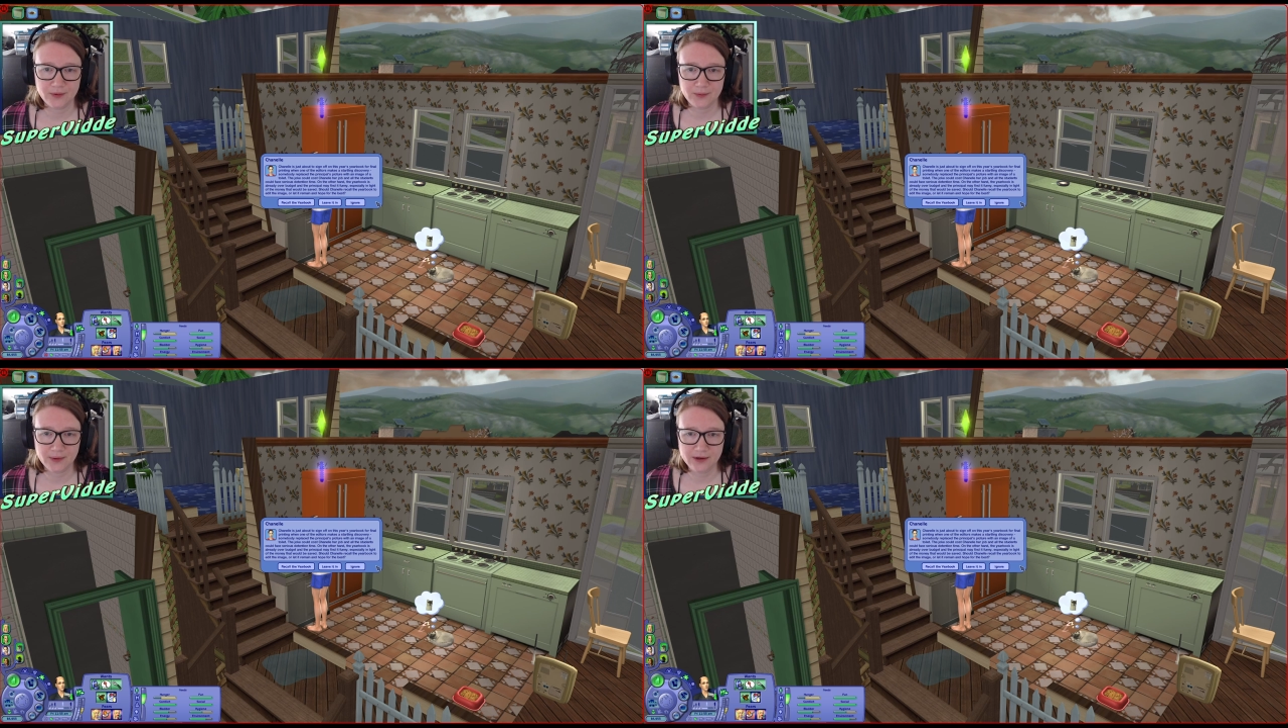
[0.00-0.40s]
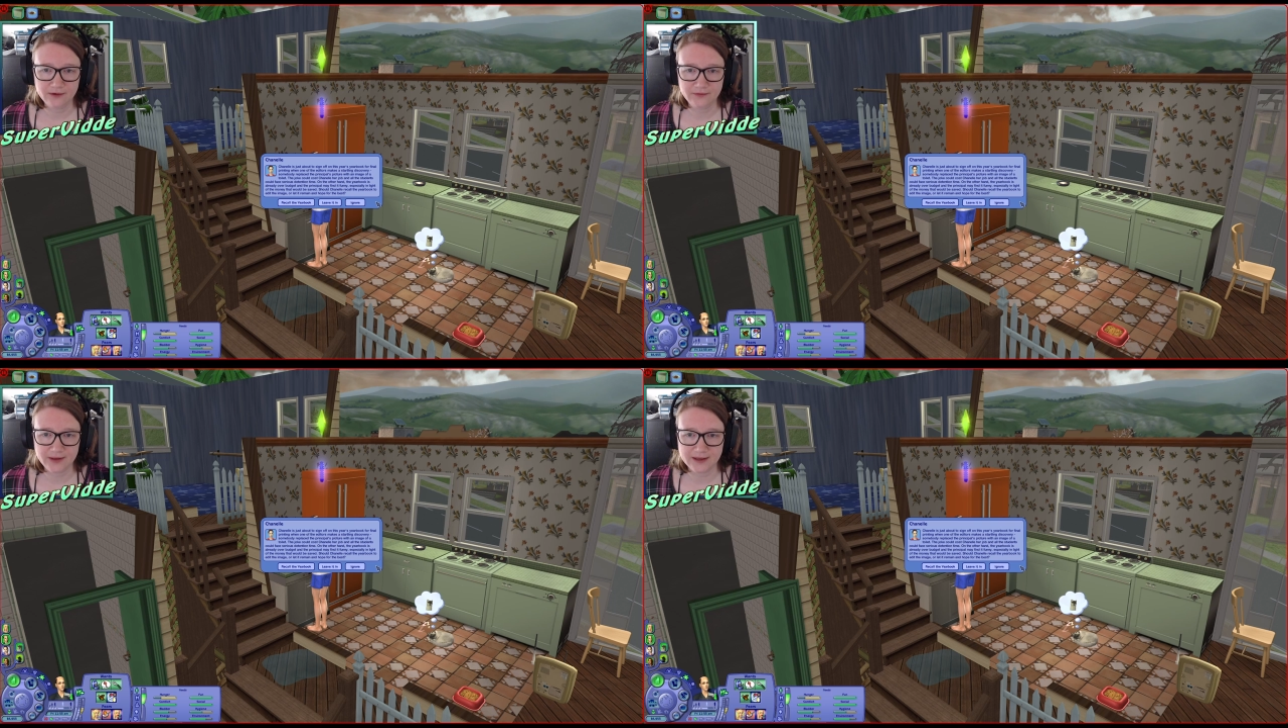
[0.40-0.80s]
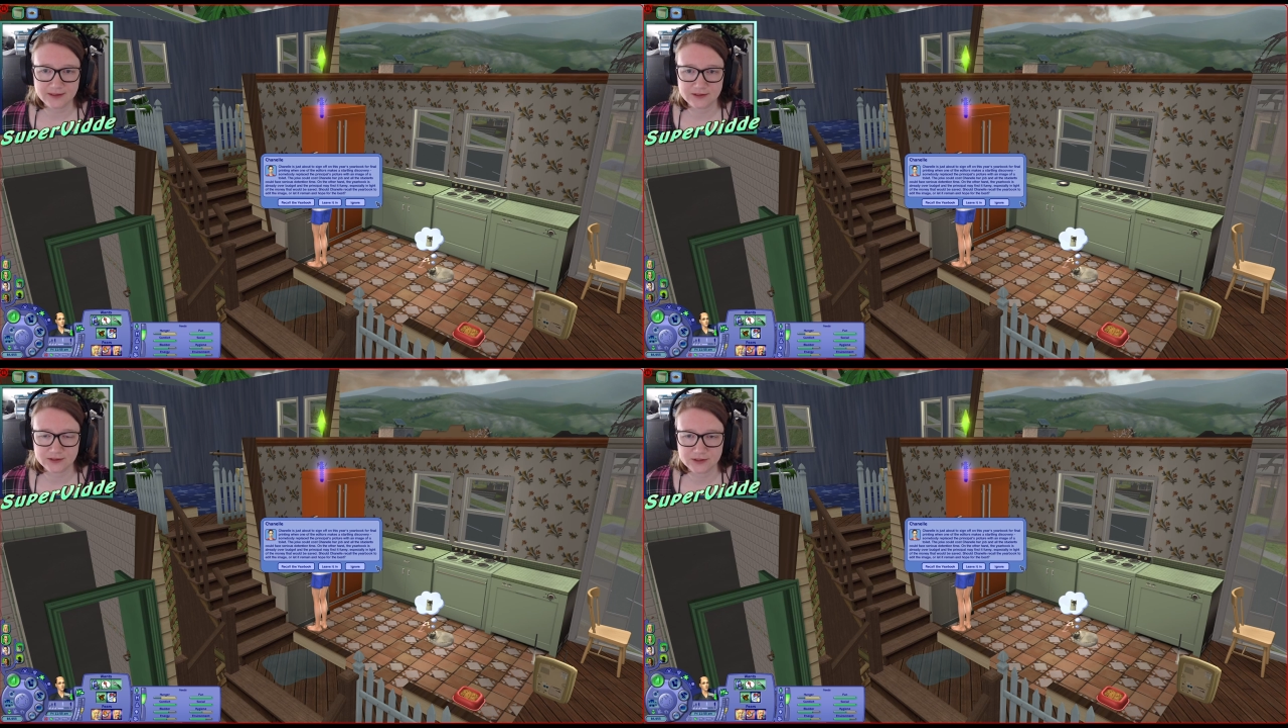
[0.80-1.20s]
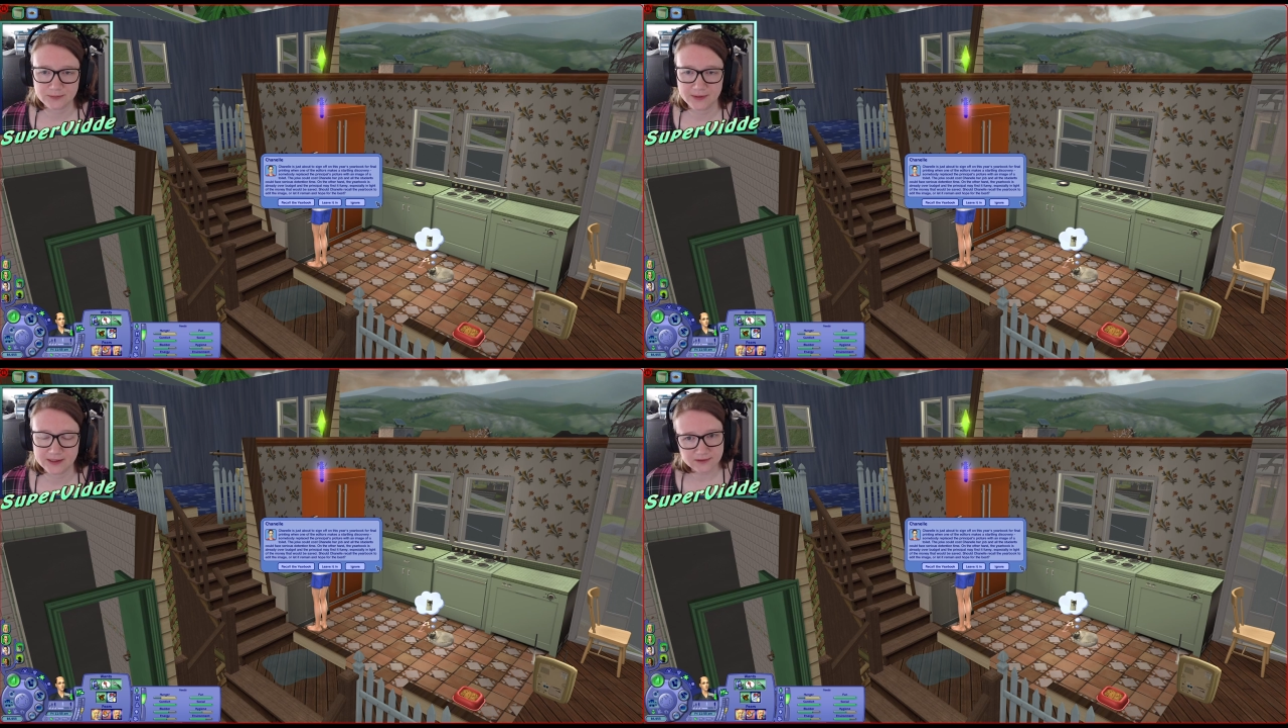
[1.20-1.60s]
when one of the editors
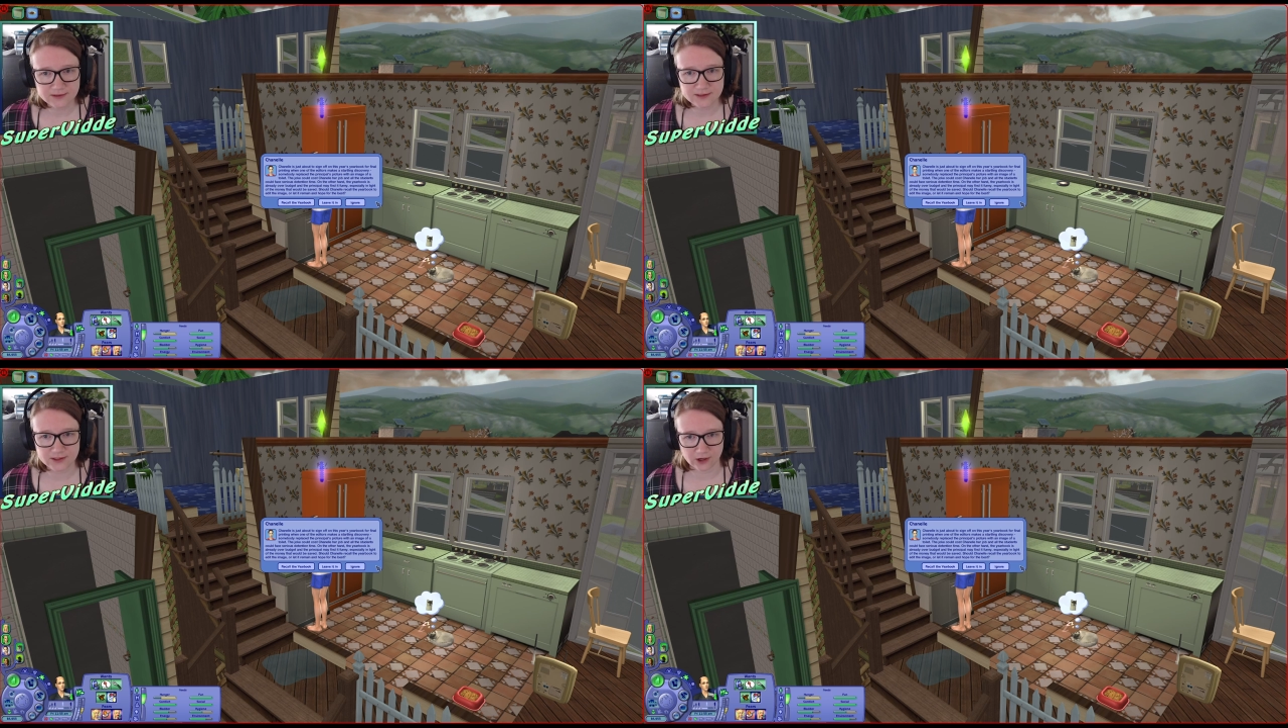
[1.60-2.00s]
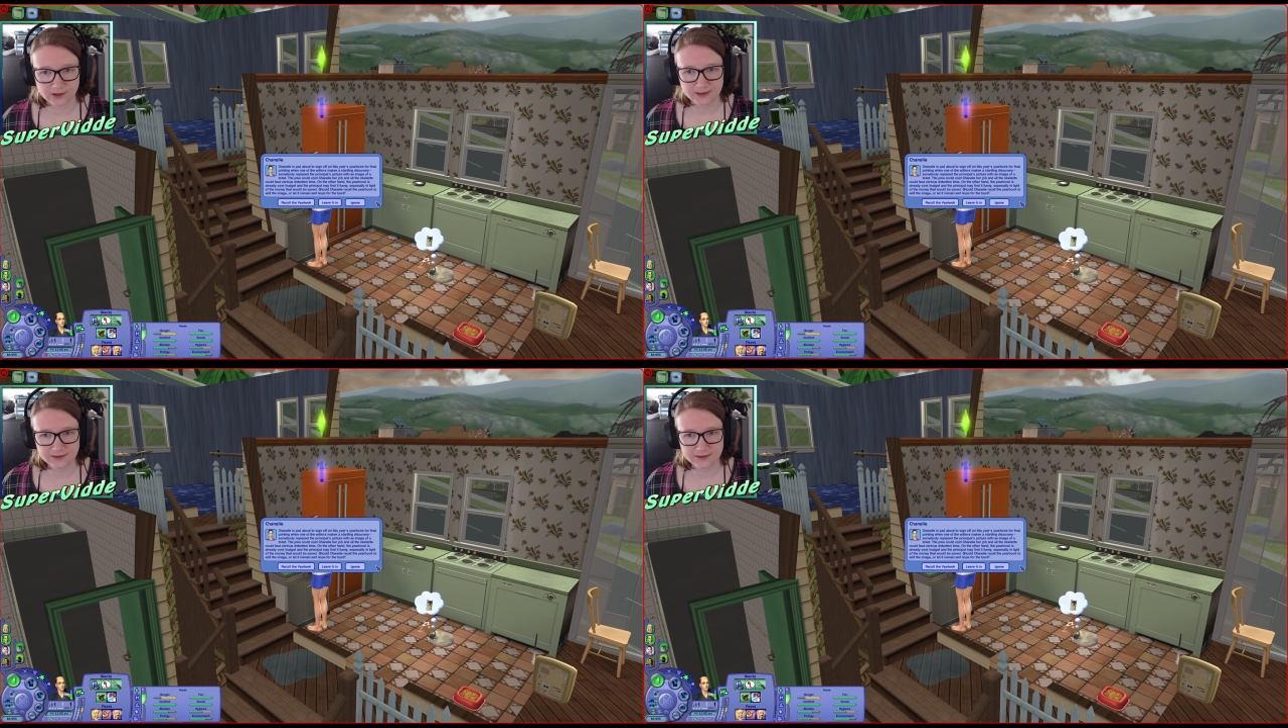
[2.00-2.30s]
makes a startling